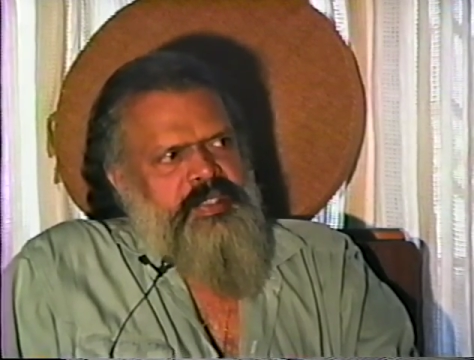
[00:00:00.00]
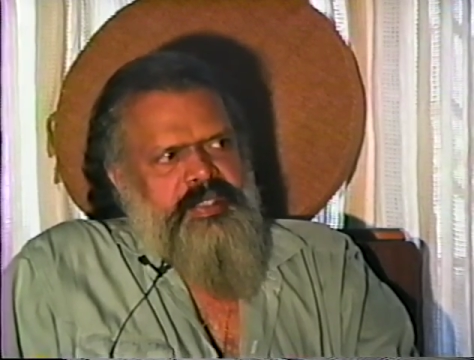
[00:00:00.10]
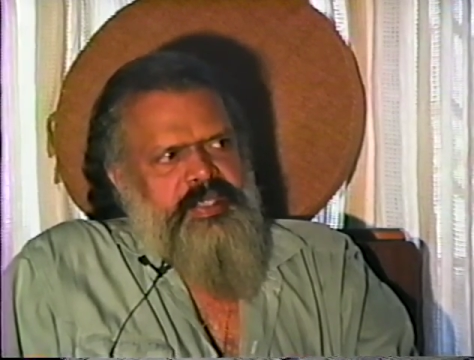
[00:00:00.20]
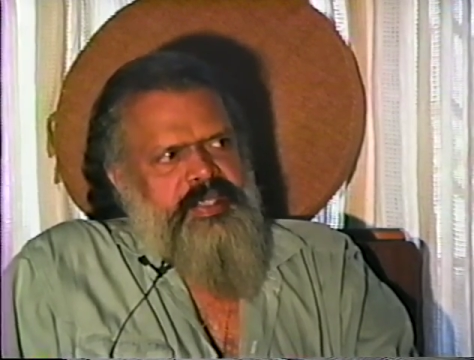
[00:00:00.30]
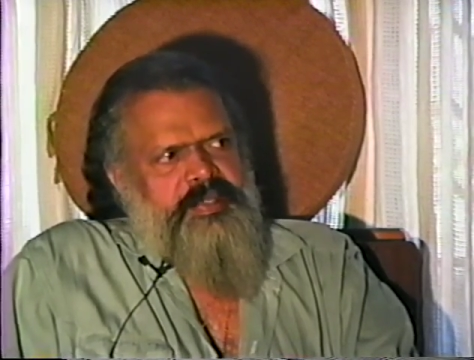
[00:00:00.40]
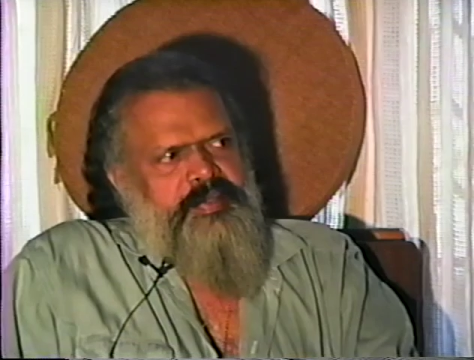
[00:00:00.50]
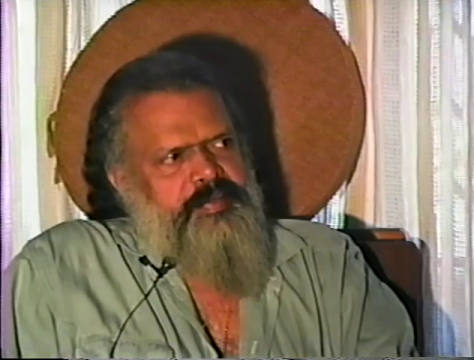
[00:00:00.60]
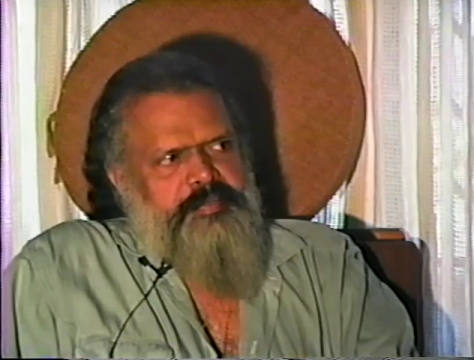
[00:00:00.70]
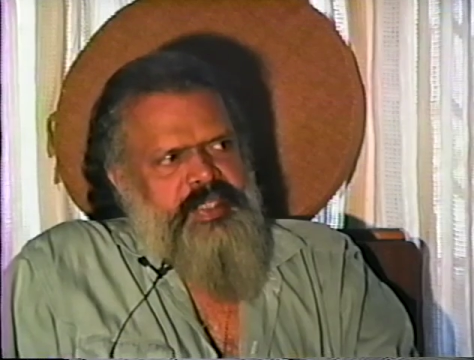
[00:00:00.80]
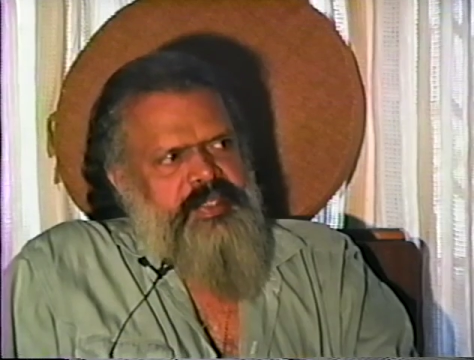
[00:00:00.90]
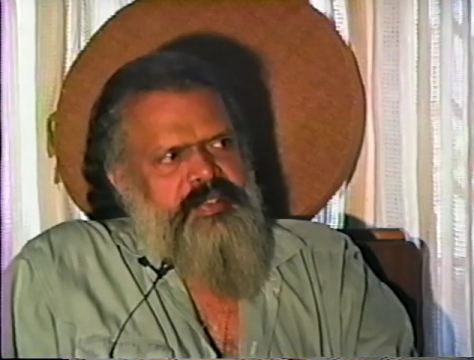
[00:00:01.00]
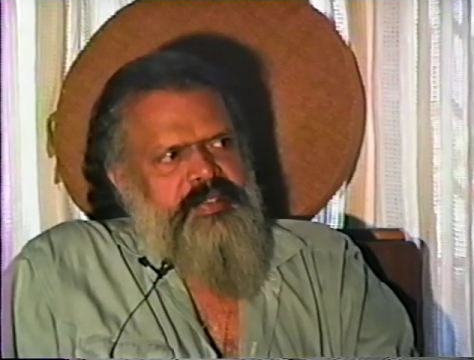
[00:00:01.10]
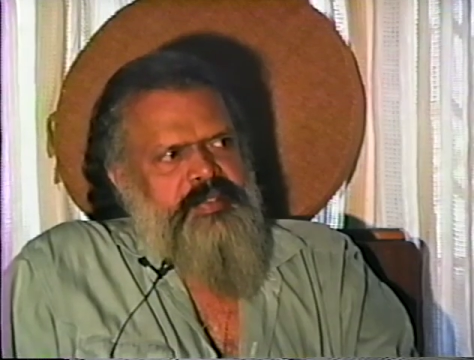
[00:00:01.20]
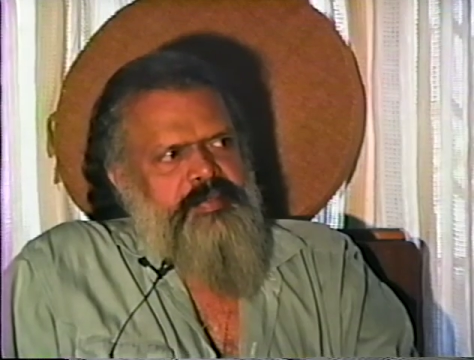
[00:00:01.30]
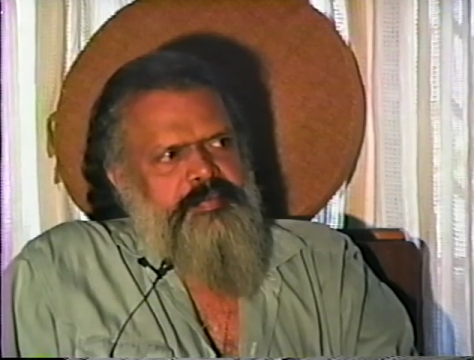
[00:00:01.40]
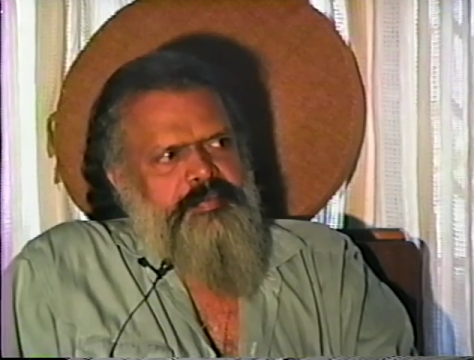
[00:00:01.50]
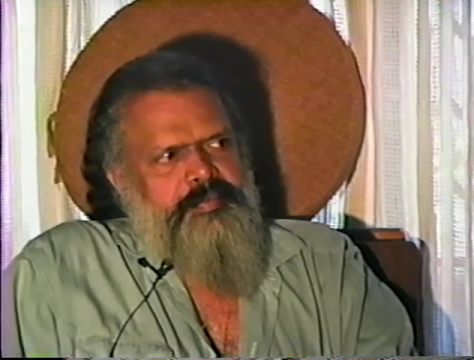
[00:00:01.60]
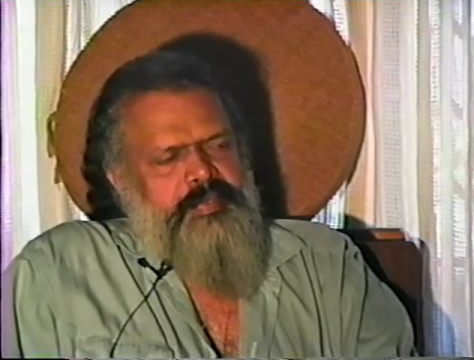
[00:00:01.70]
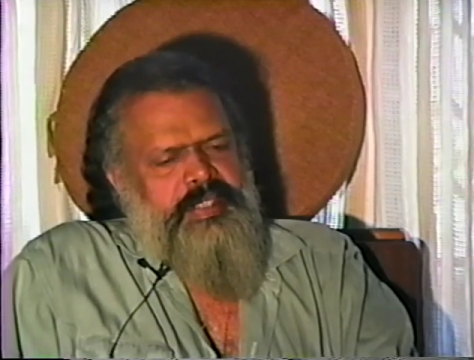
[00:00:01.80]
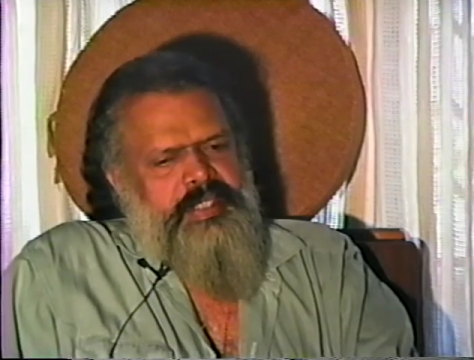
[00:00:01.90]
they mate,
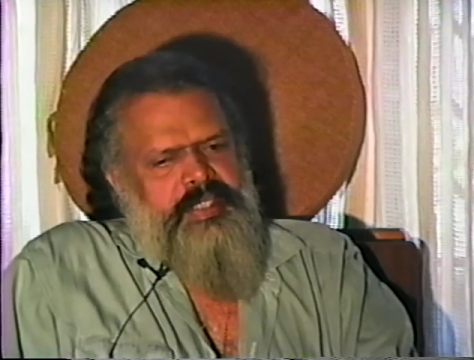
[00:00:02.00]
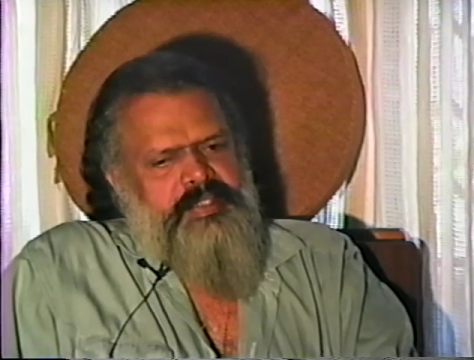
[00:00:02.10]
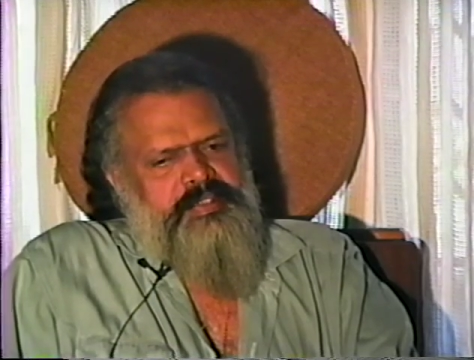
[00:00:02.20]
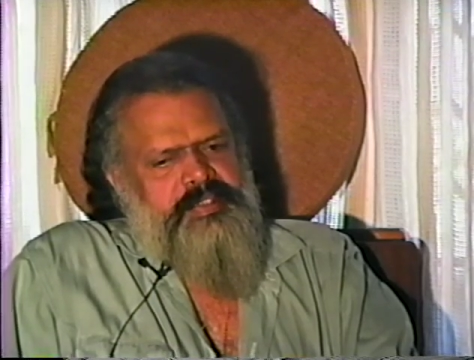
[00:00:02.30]
lay eggs,